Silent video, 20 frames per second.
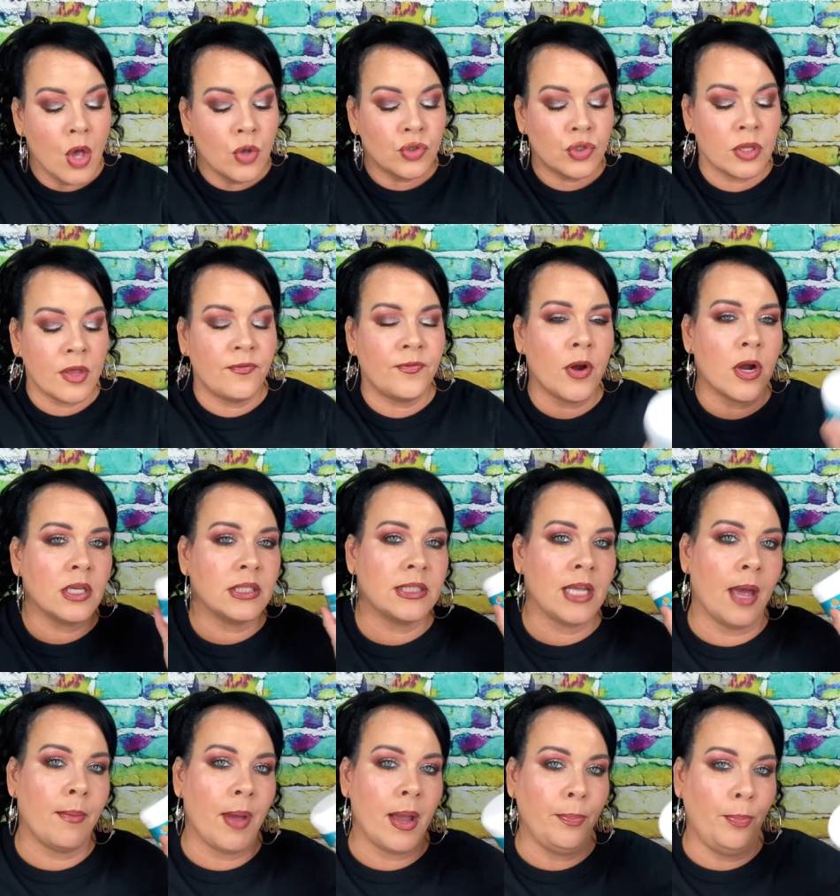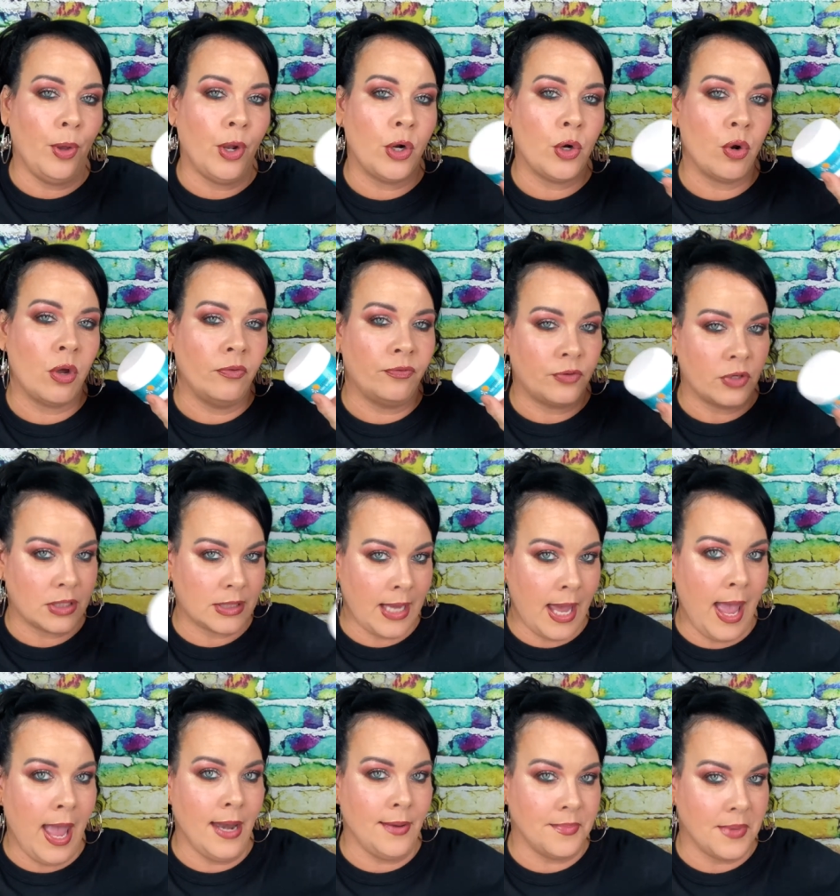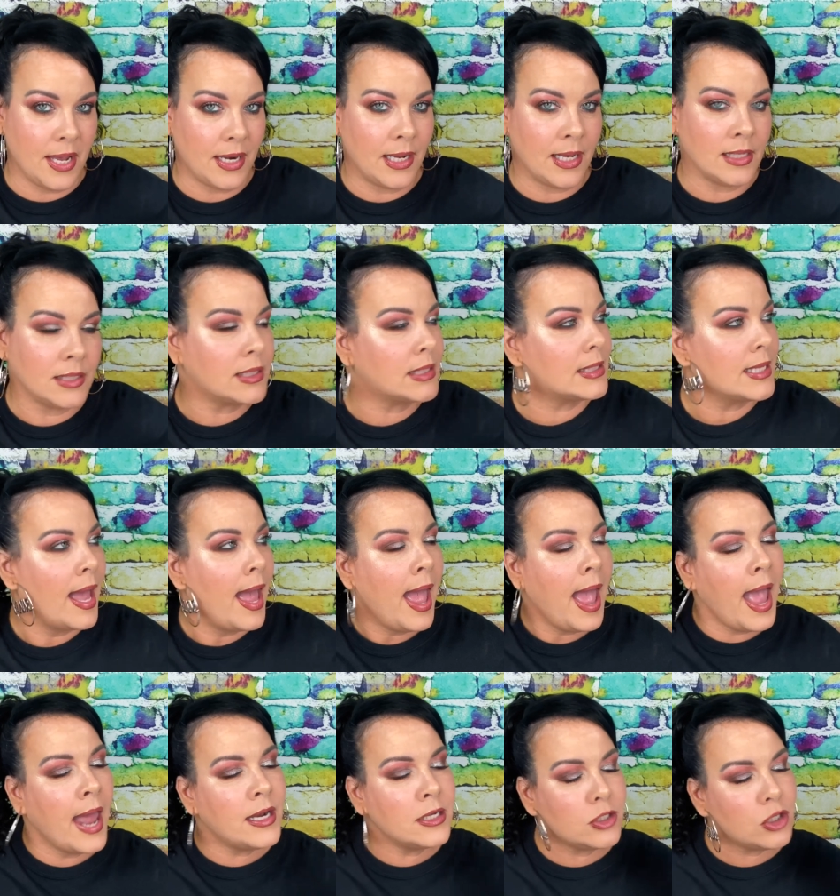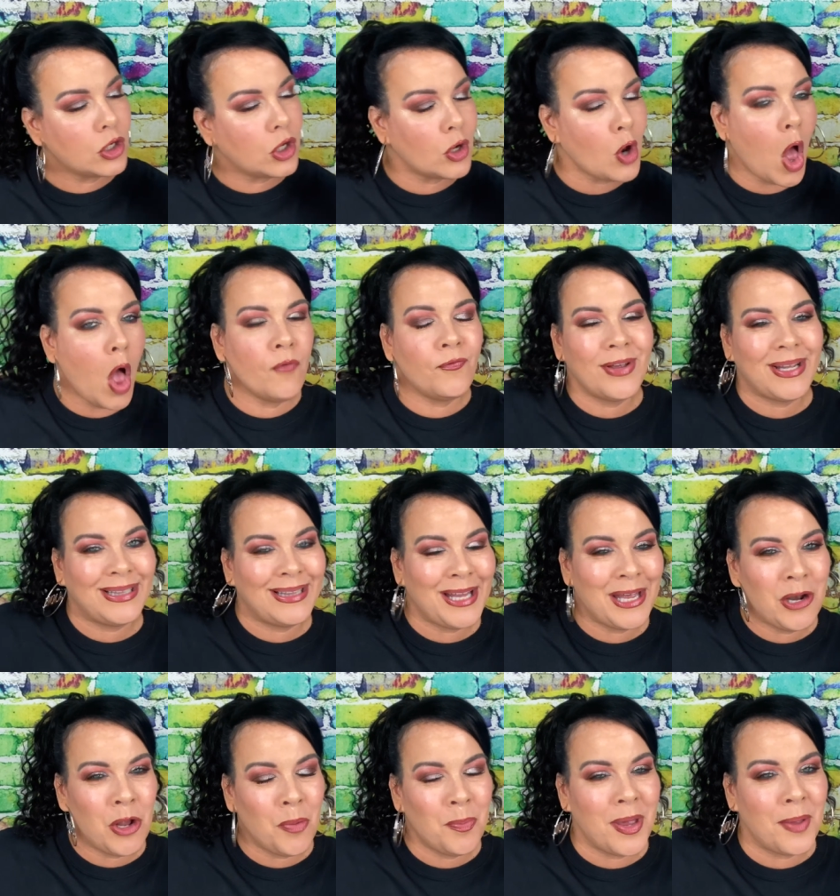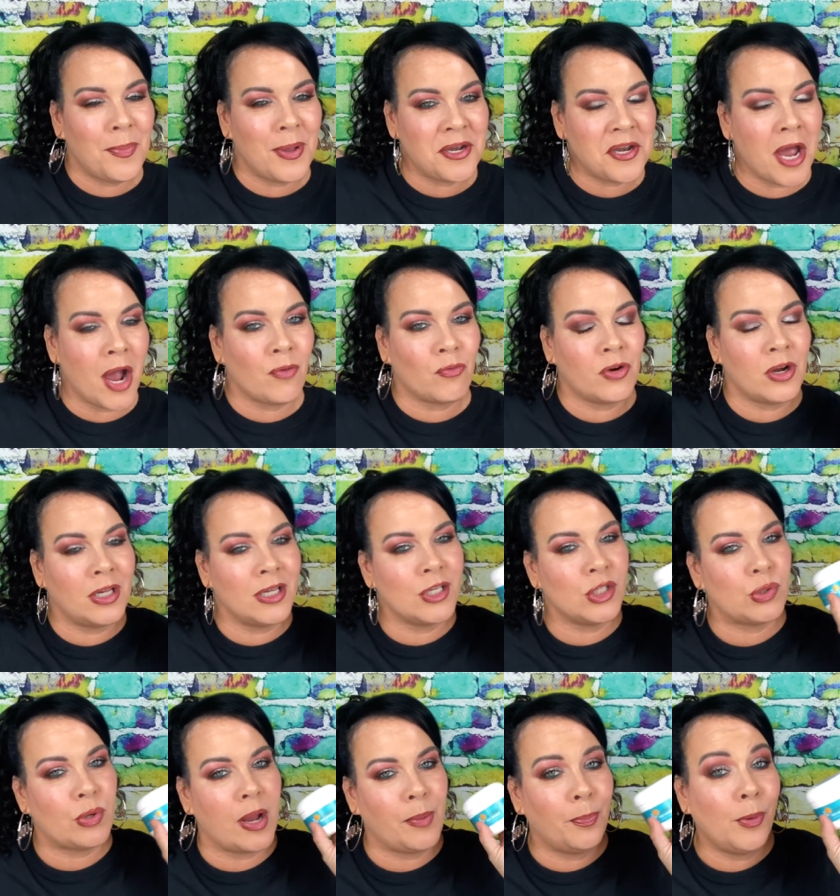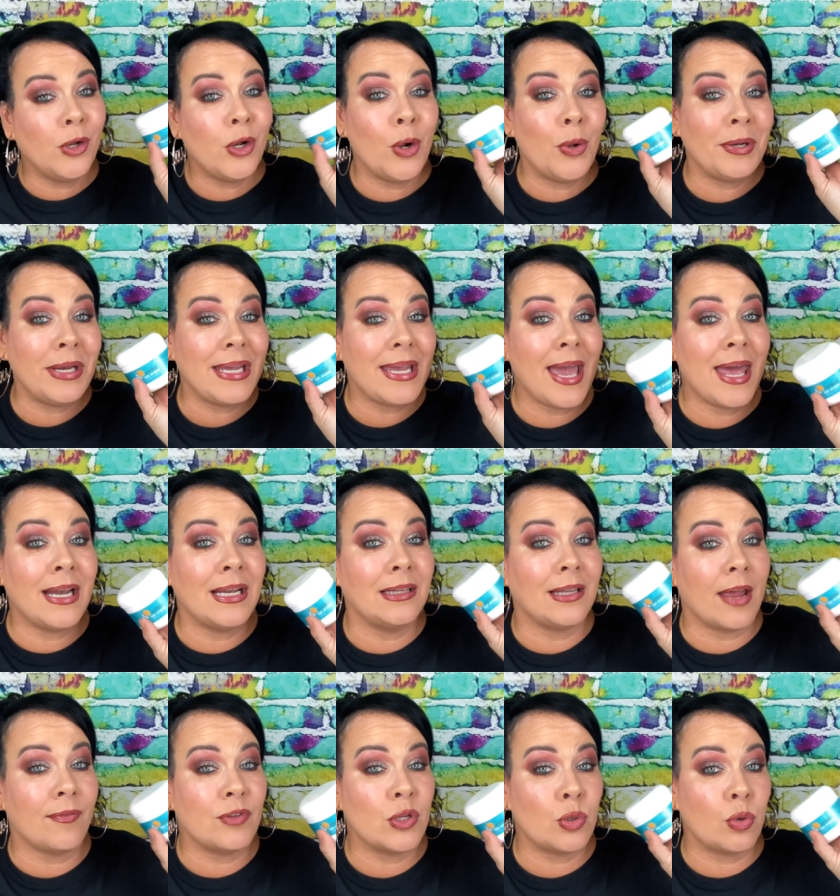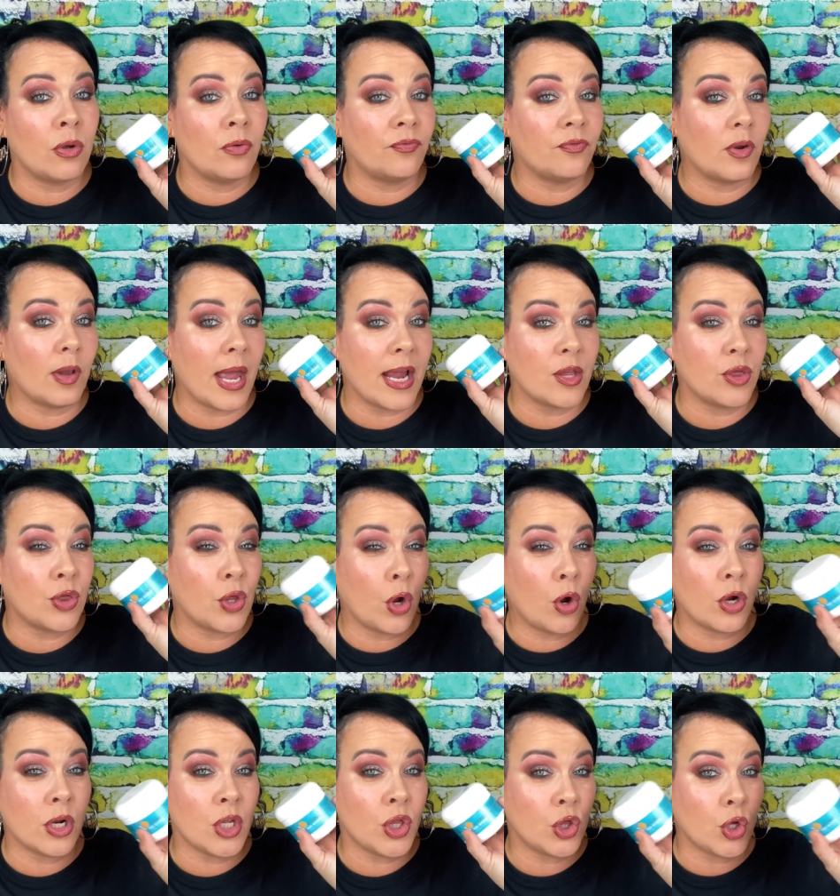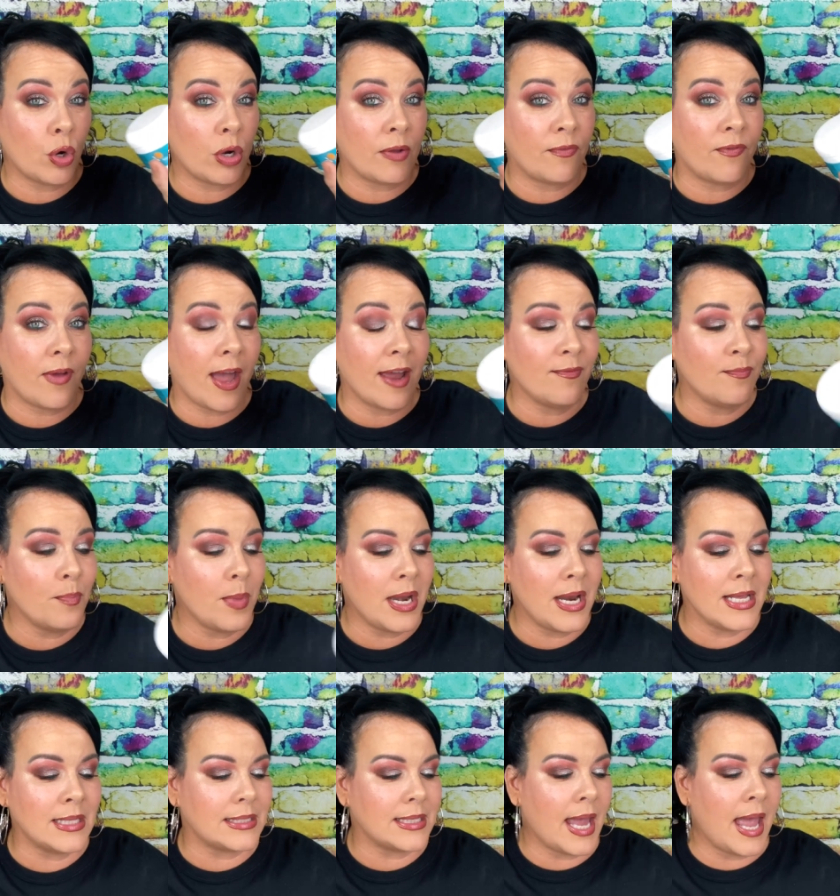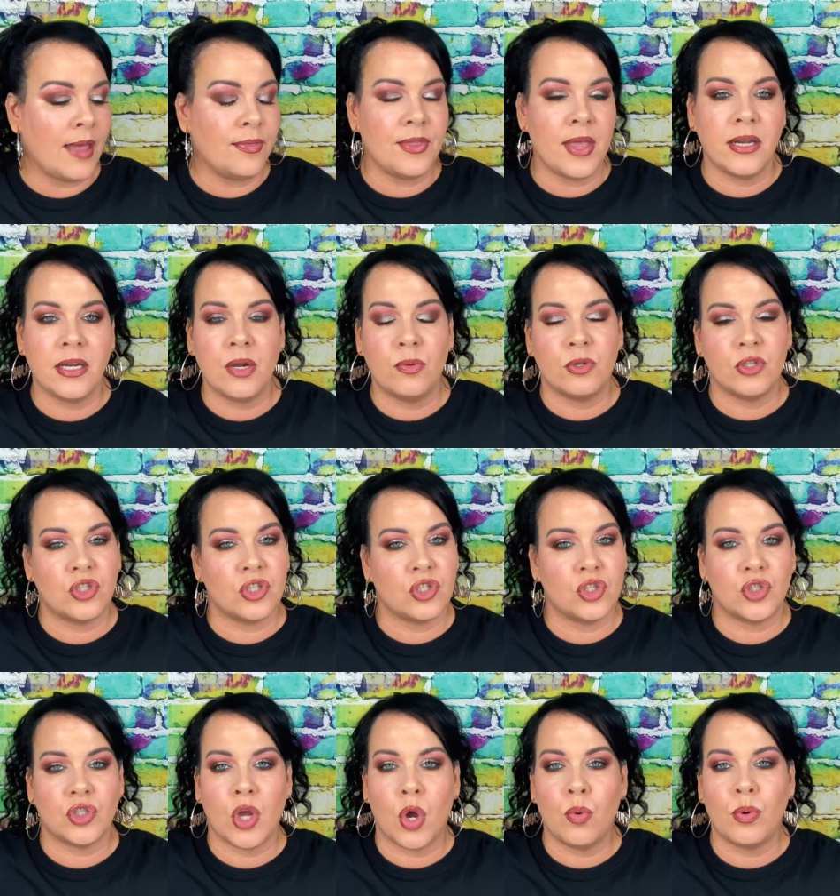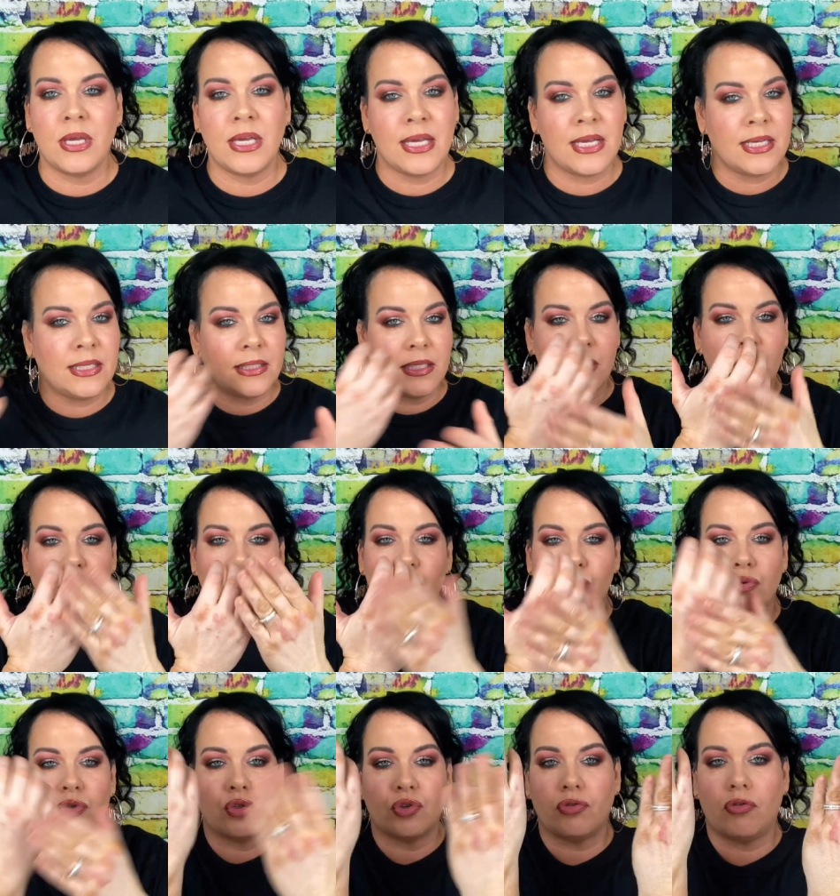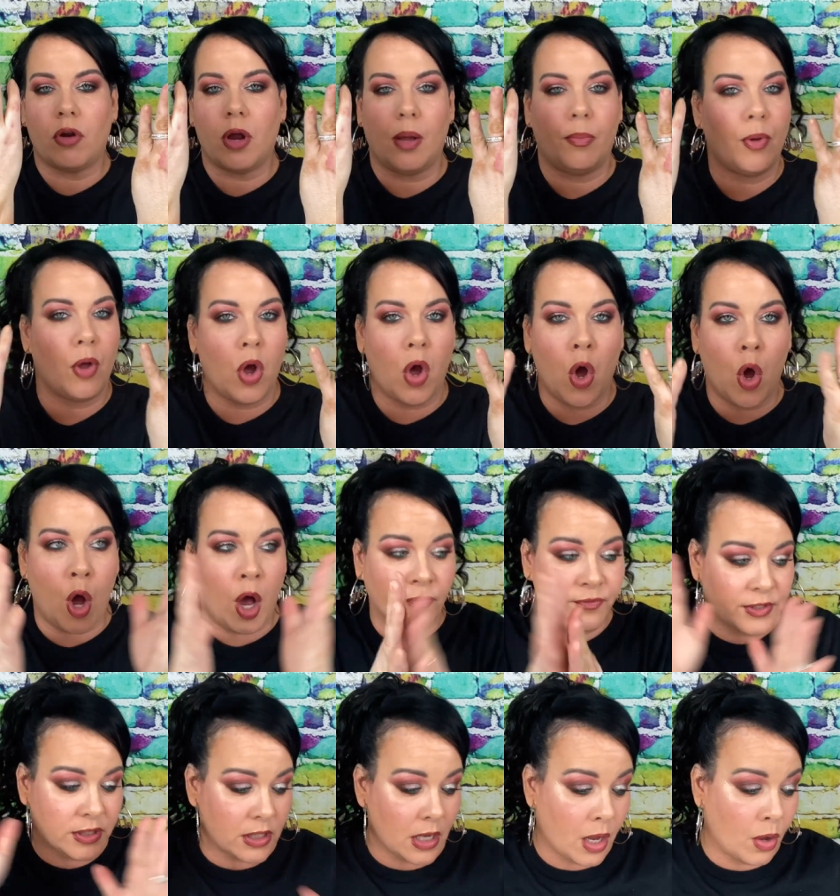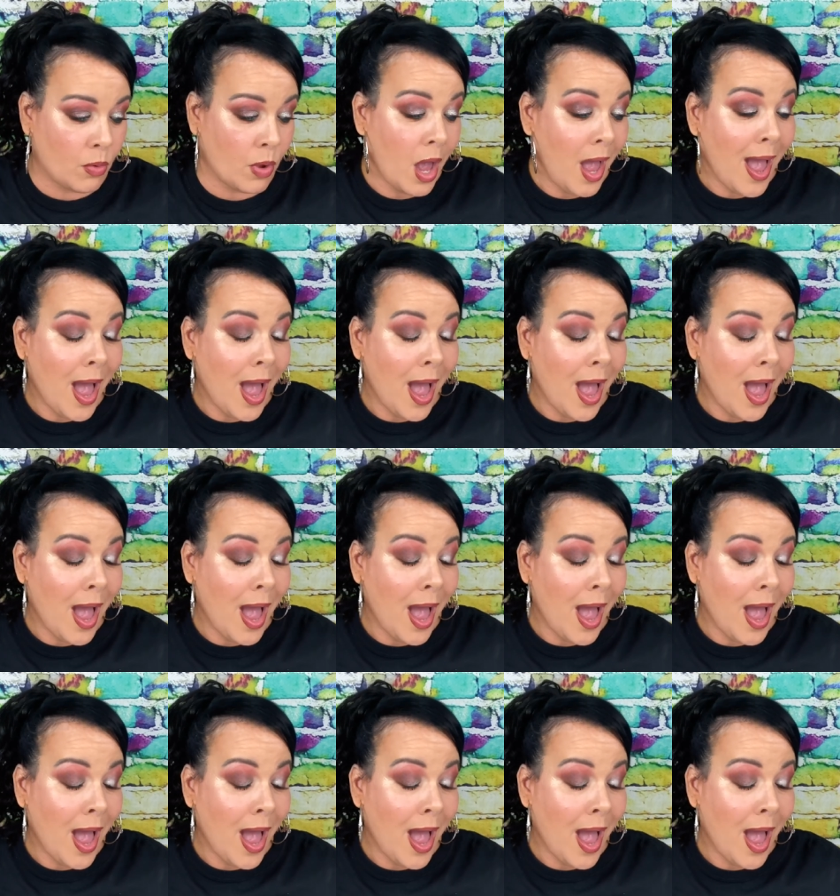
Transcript: So the first time I put it on for 10 minutes and I took it off a little bit, but not really. So I put it on again and left it on for like 30, 35 minutes. And then it was just so easy to scrub off. So